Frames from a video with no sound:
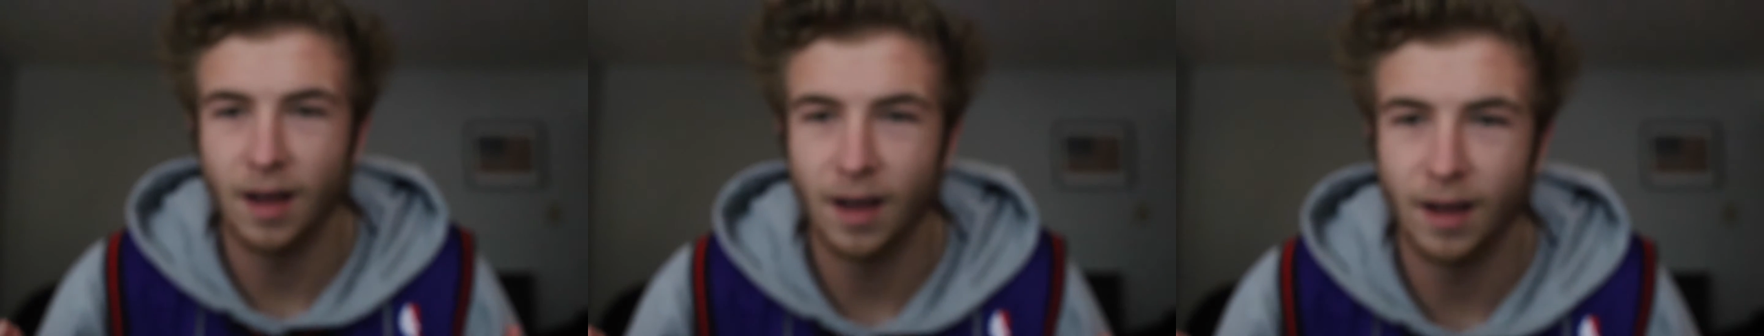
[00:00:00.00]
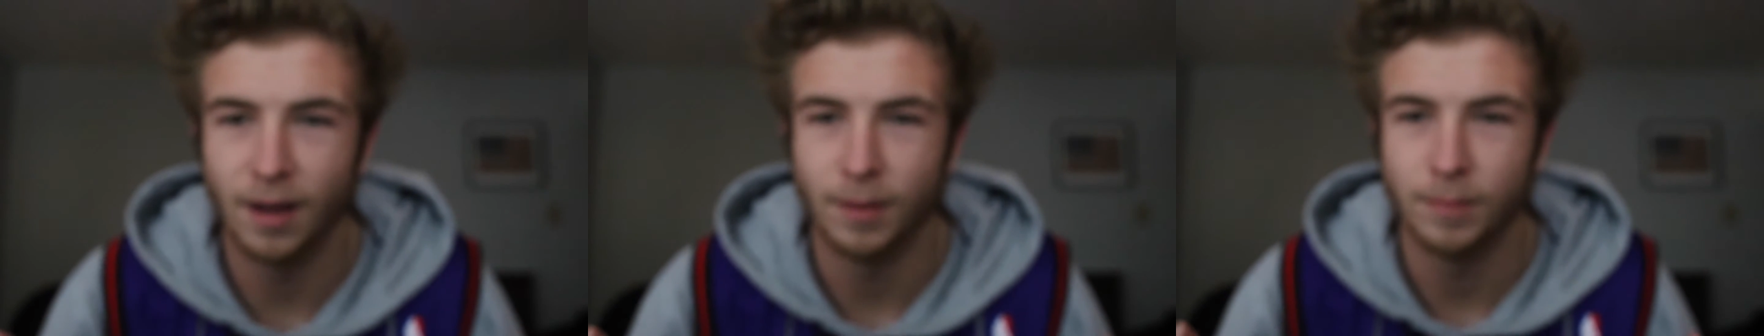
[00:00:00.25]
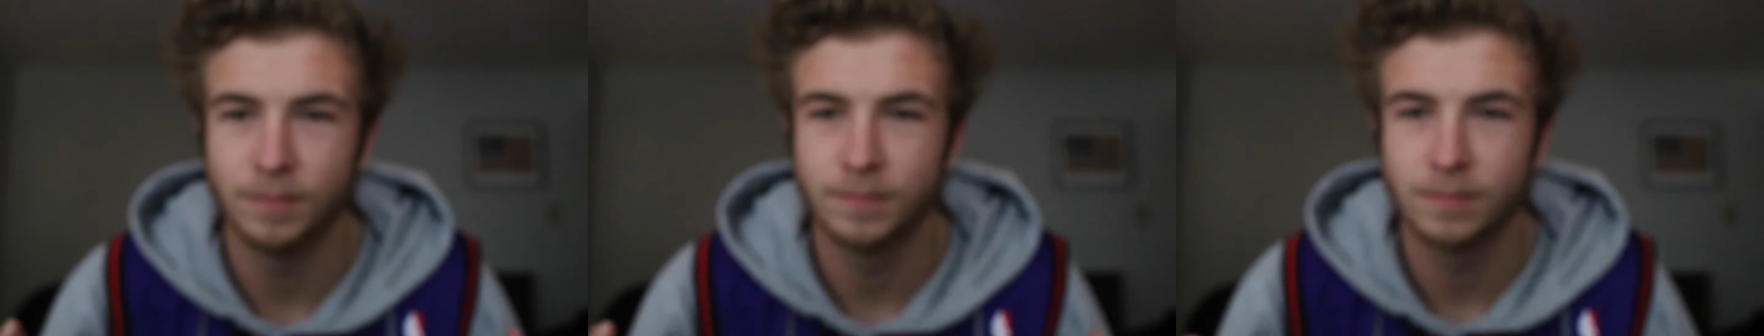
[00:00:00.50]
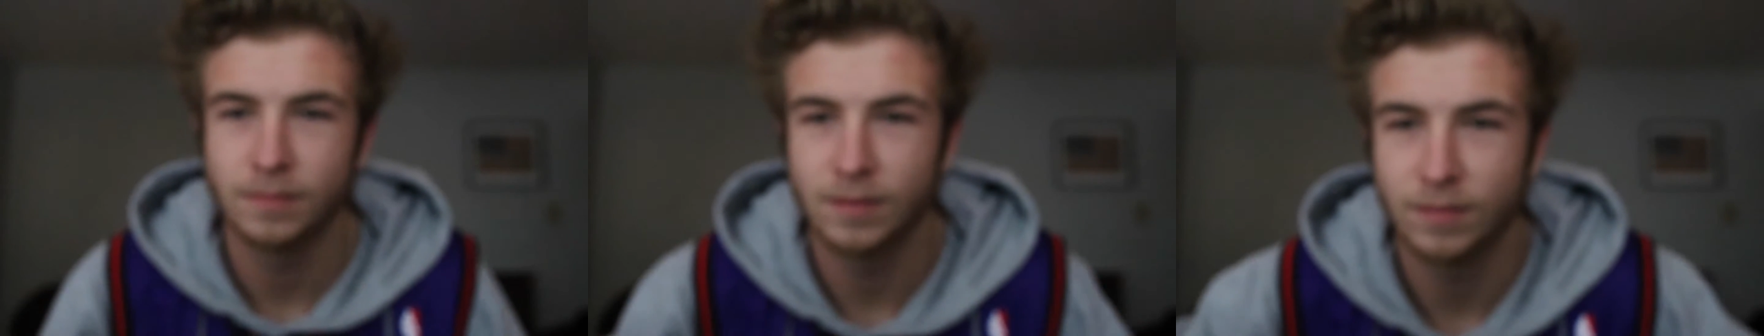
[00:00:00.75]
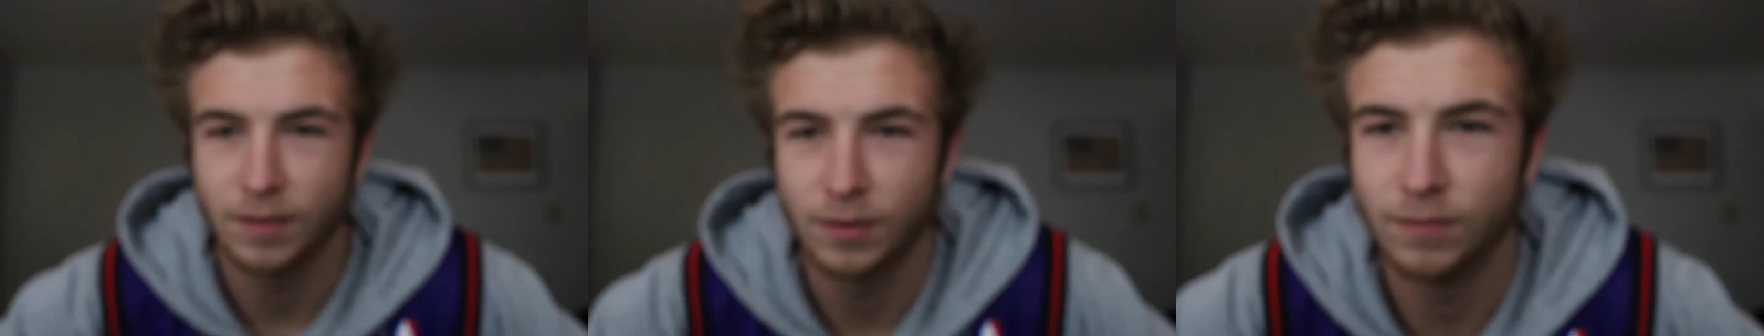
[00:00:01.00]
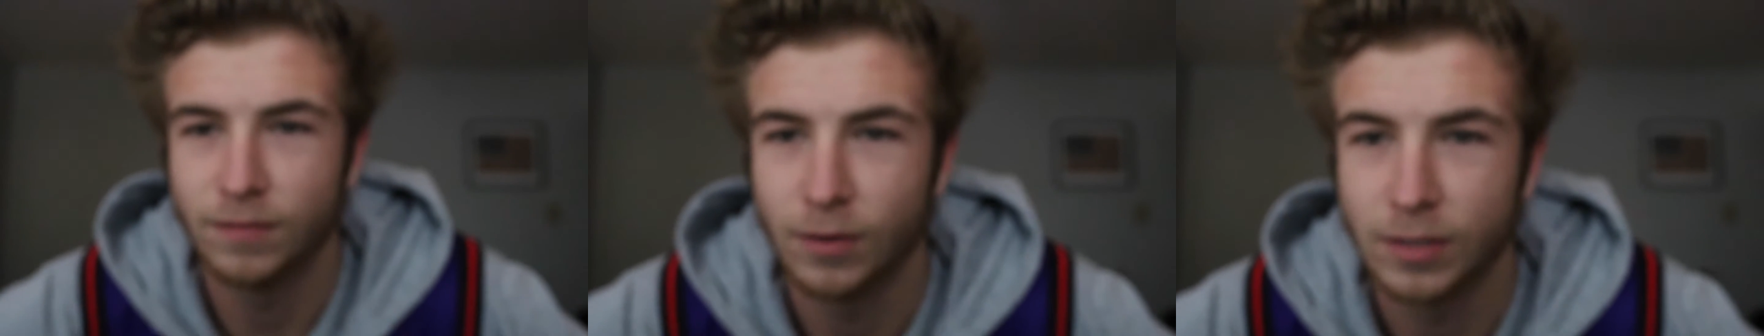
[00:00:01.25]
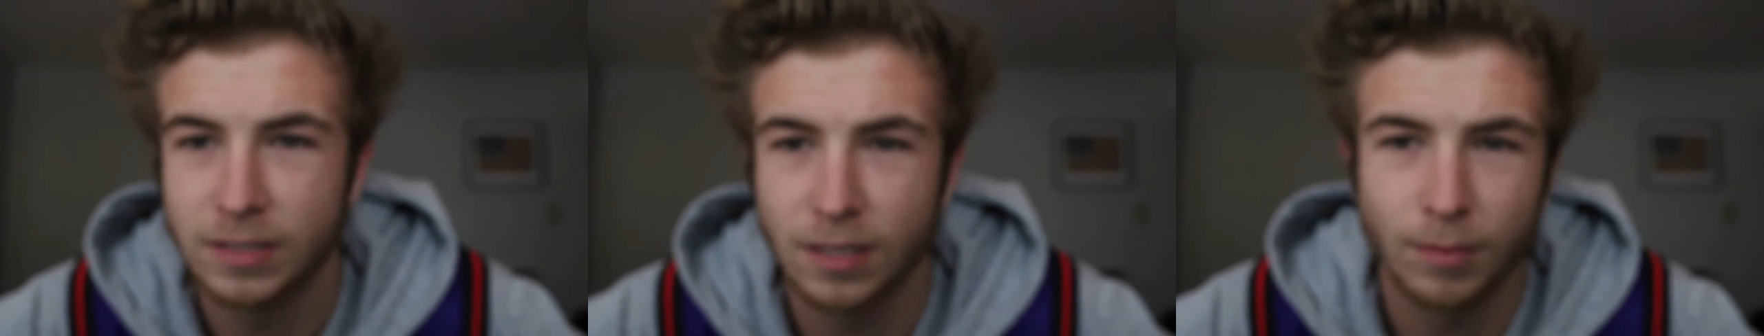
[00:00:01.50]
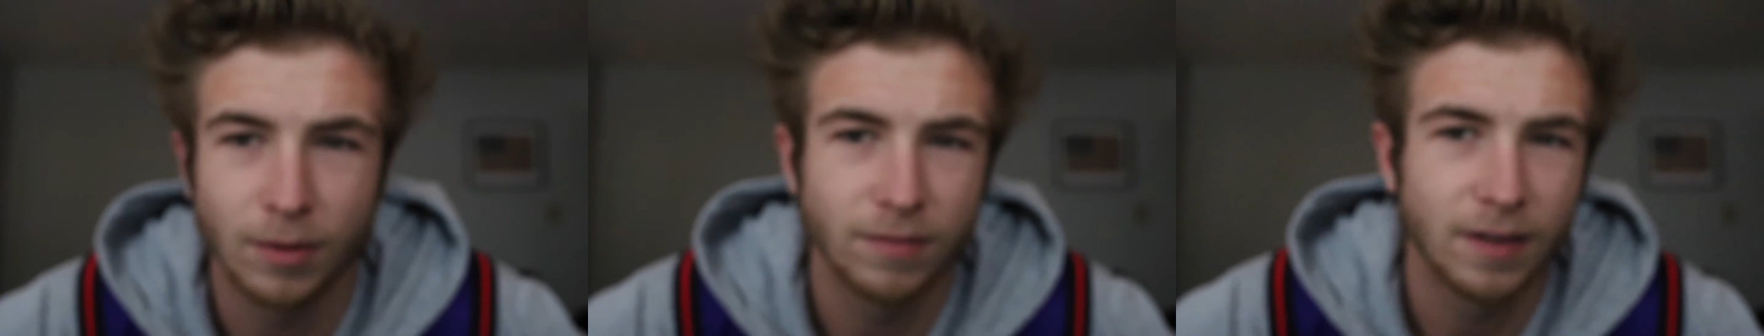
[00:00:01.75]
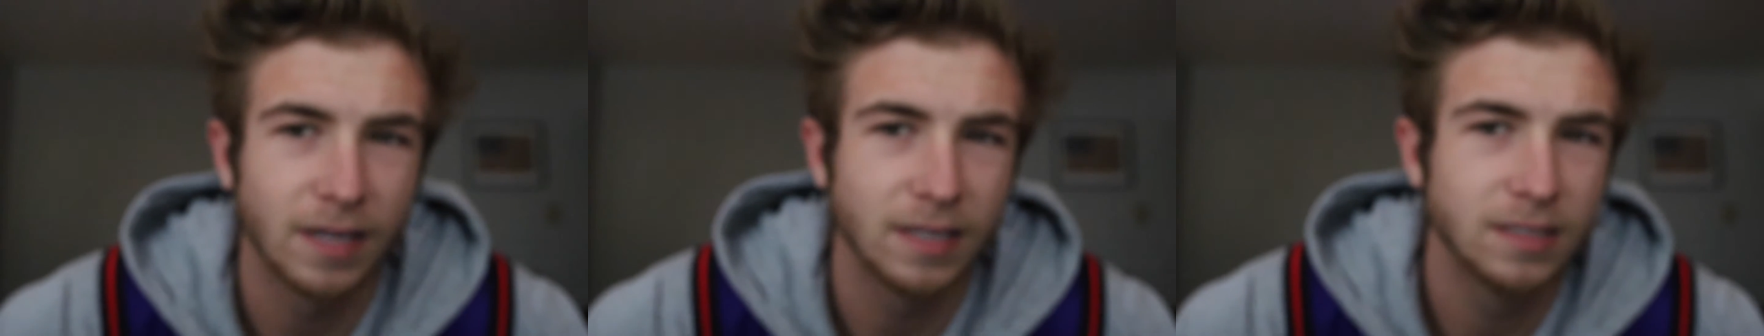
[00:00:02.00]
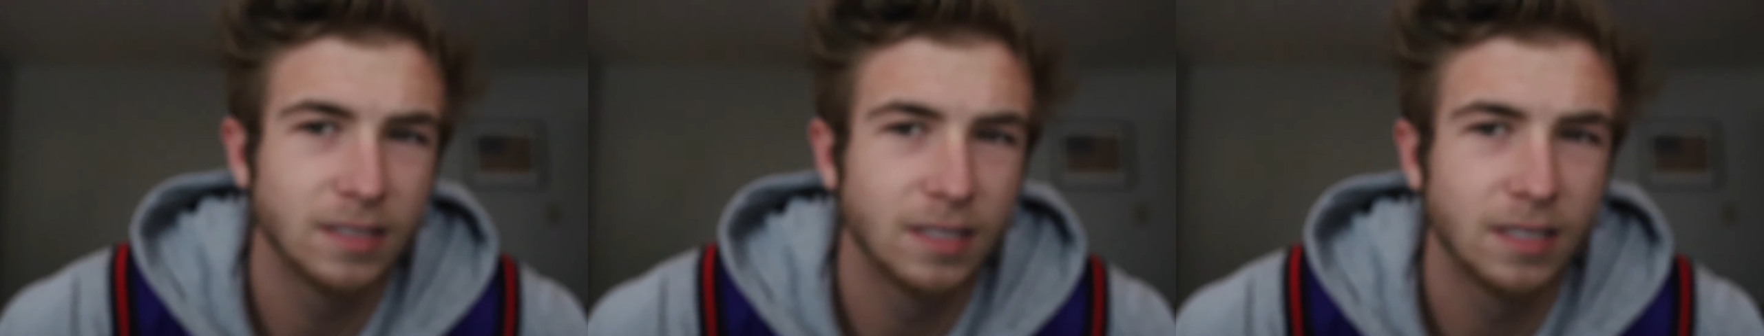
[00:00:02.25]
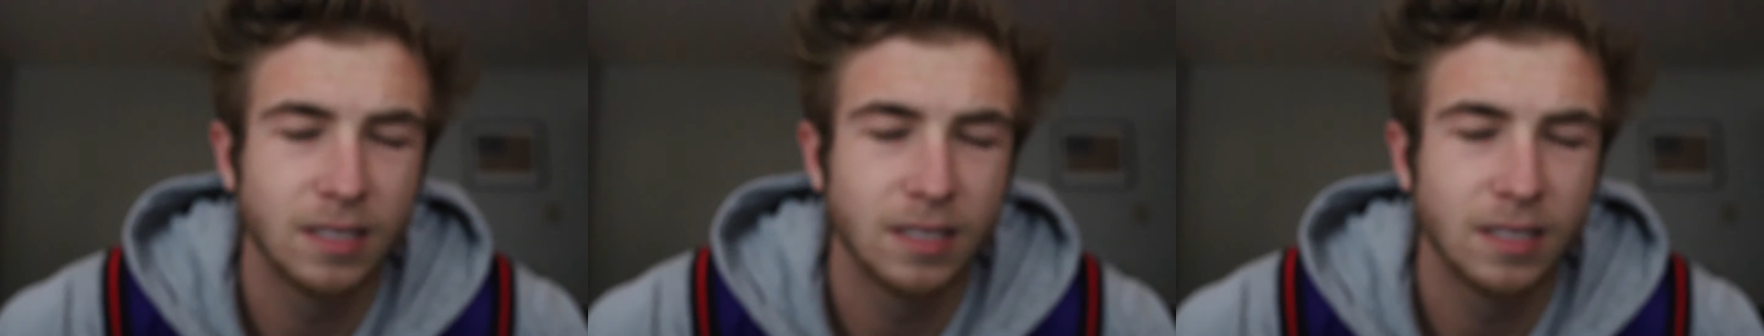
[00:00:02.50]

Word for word: Um, if it'll focus in on my face.